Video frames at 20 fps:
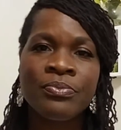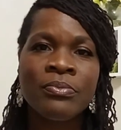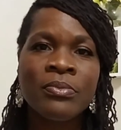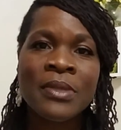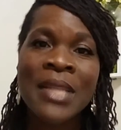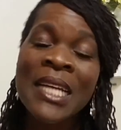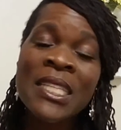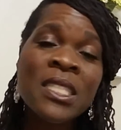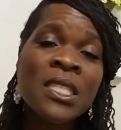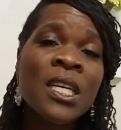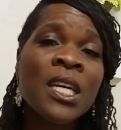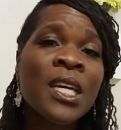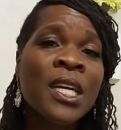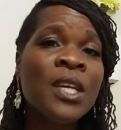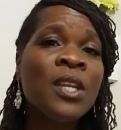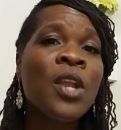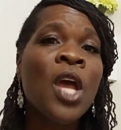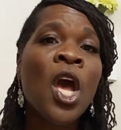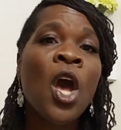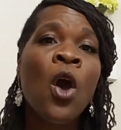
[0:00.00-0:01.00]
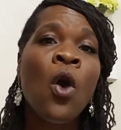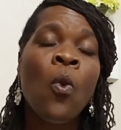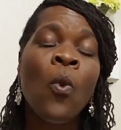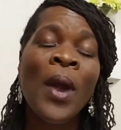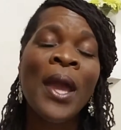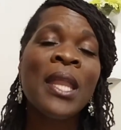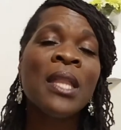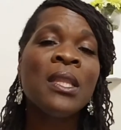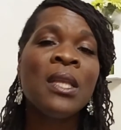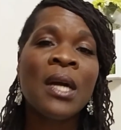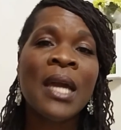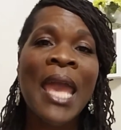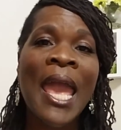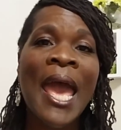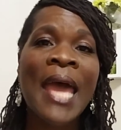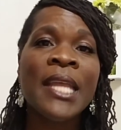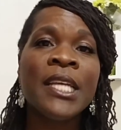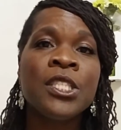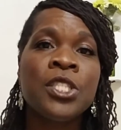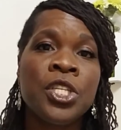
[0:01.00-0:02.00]
That's a good way to look
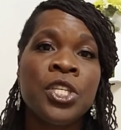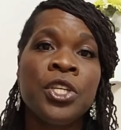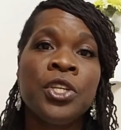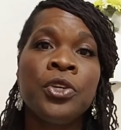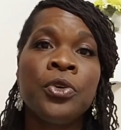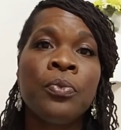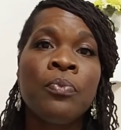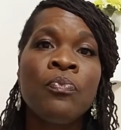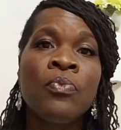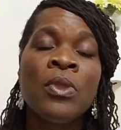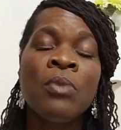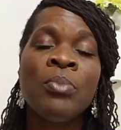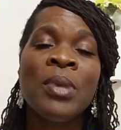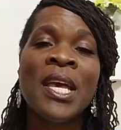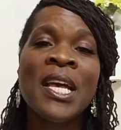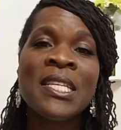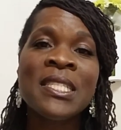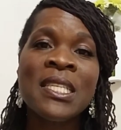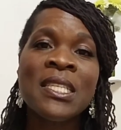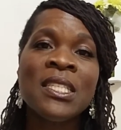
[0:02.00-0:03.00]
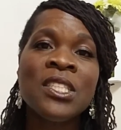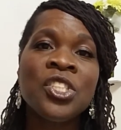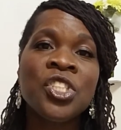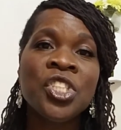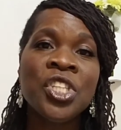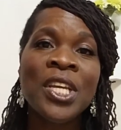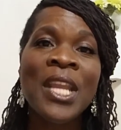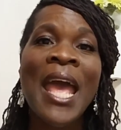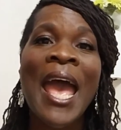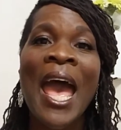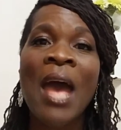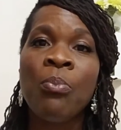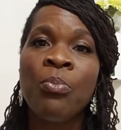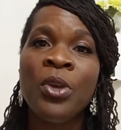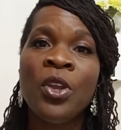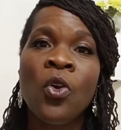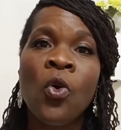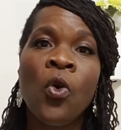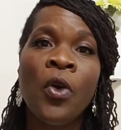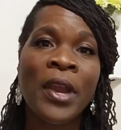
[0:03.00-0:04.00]
at it too, because it should
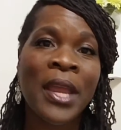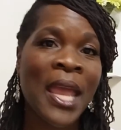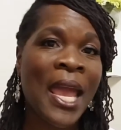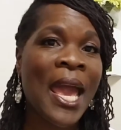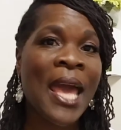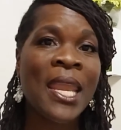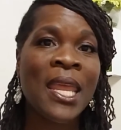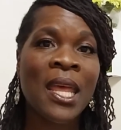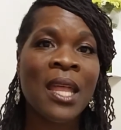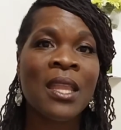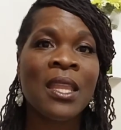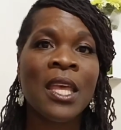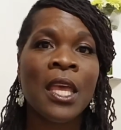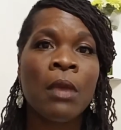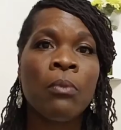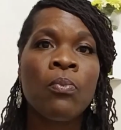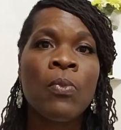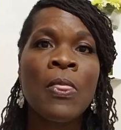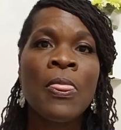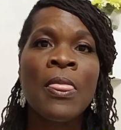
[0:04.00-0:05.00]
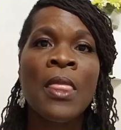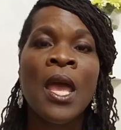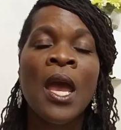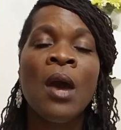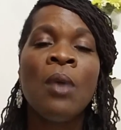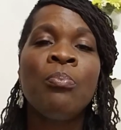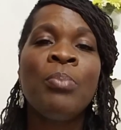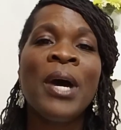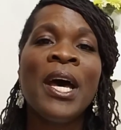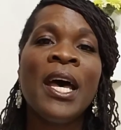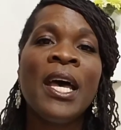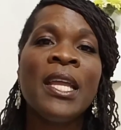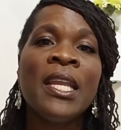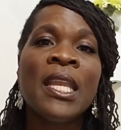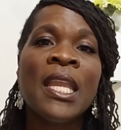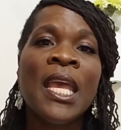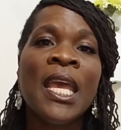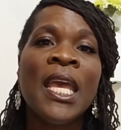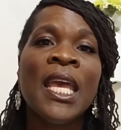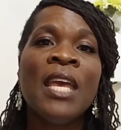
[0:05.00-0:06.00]
happen organically.
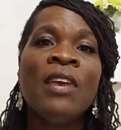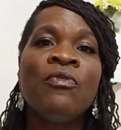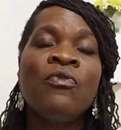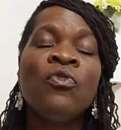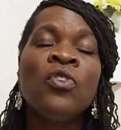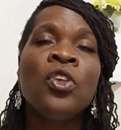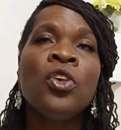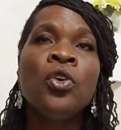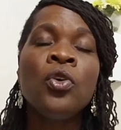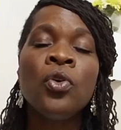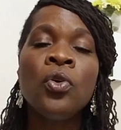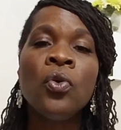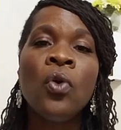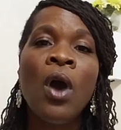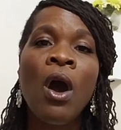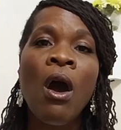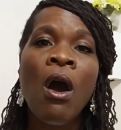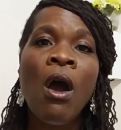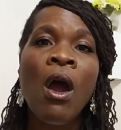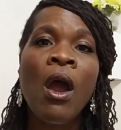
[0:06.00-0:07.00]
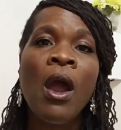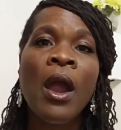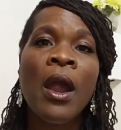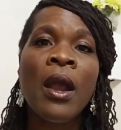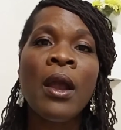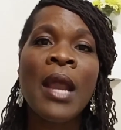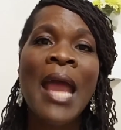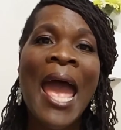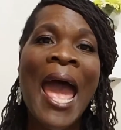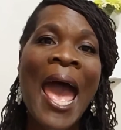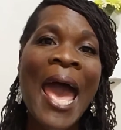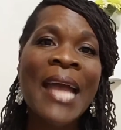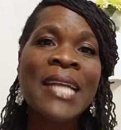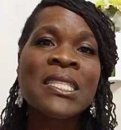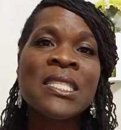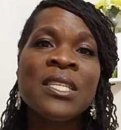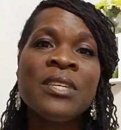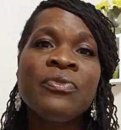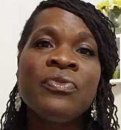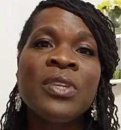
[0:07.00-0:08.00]
But if you are
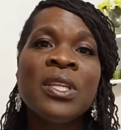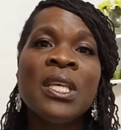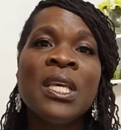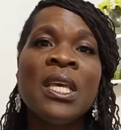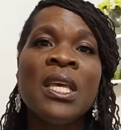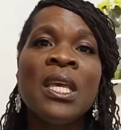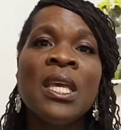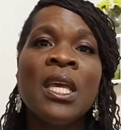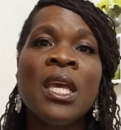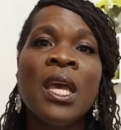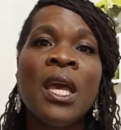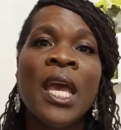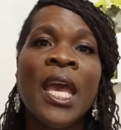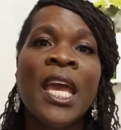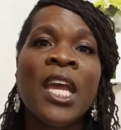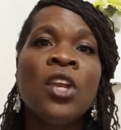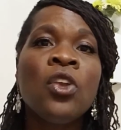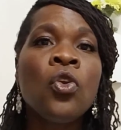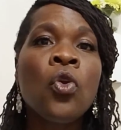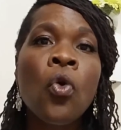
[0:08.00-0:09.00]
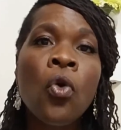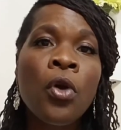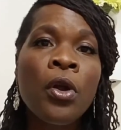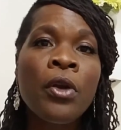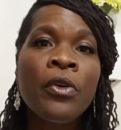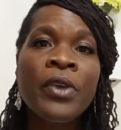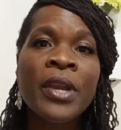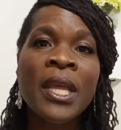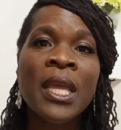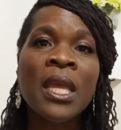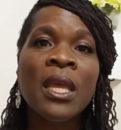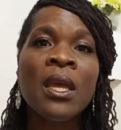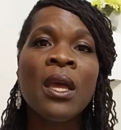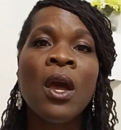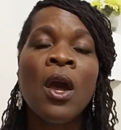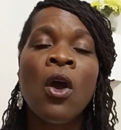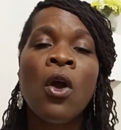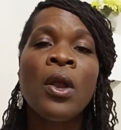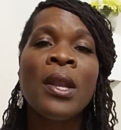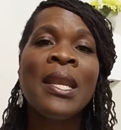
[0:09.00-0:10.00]
actively ignoring,
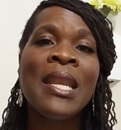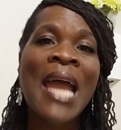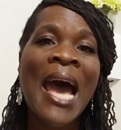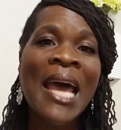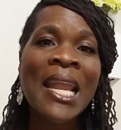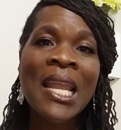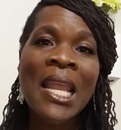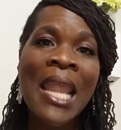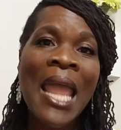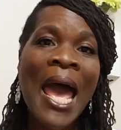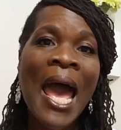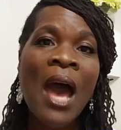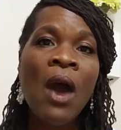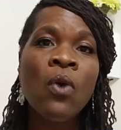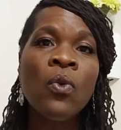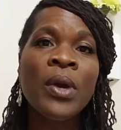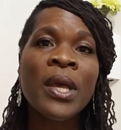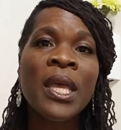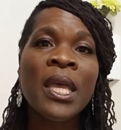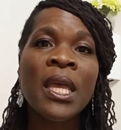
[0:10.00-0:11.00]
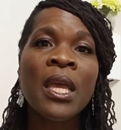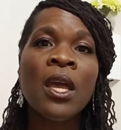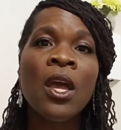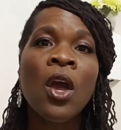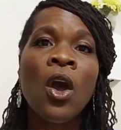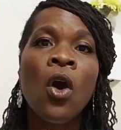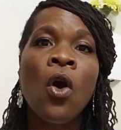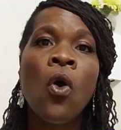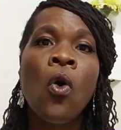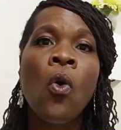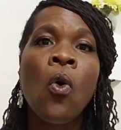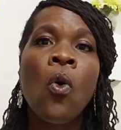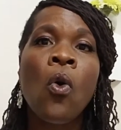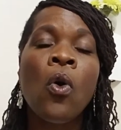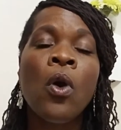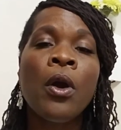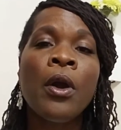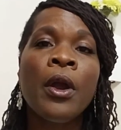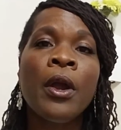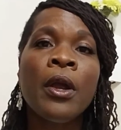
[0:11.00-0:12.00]
not allowing,
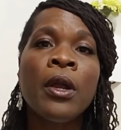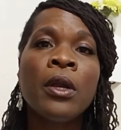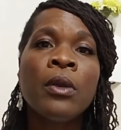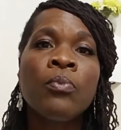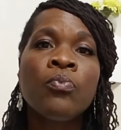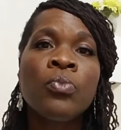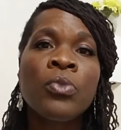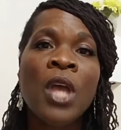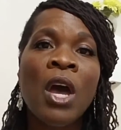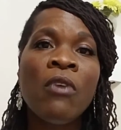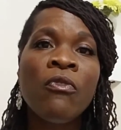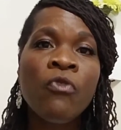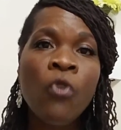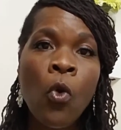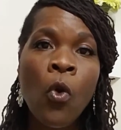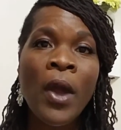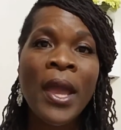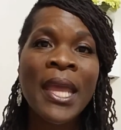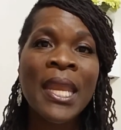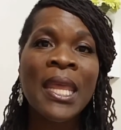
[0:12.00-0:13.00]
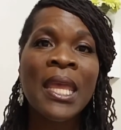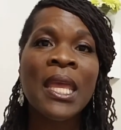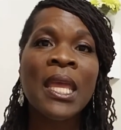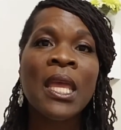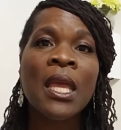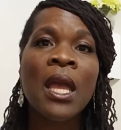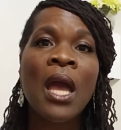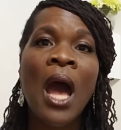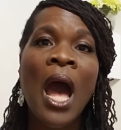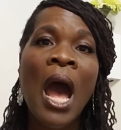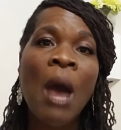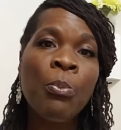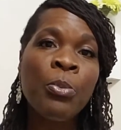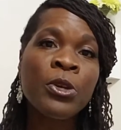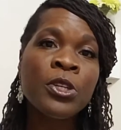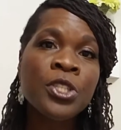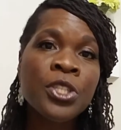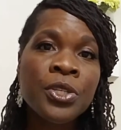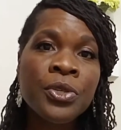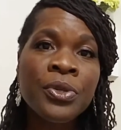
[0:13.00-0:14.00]
or avoiding
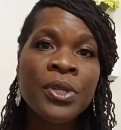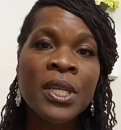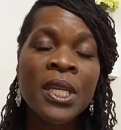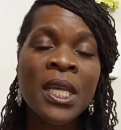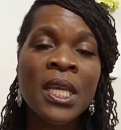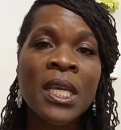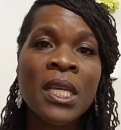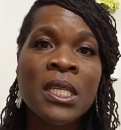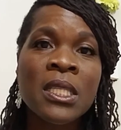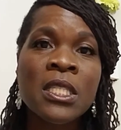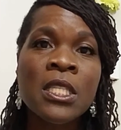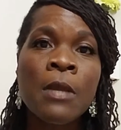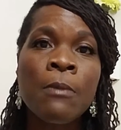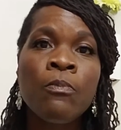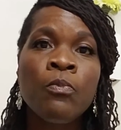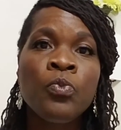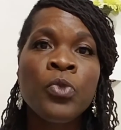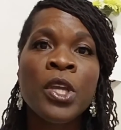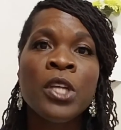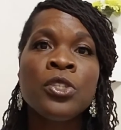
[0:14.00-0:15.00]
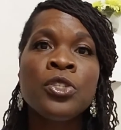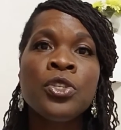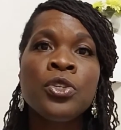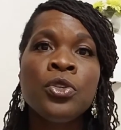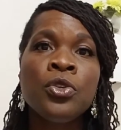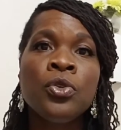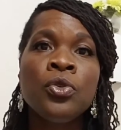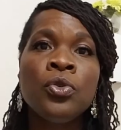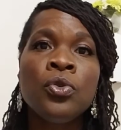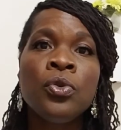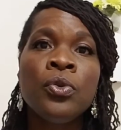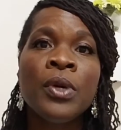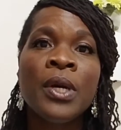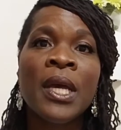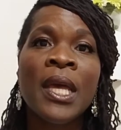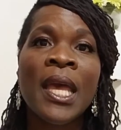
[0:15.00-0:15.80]
opportunities to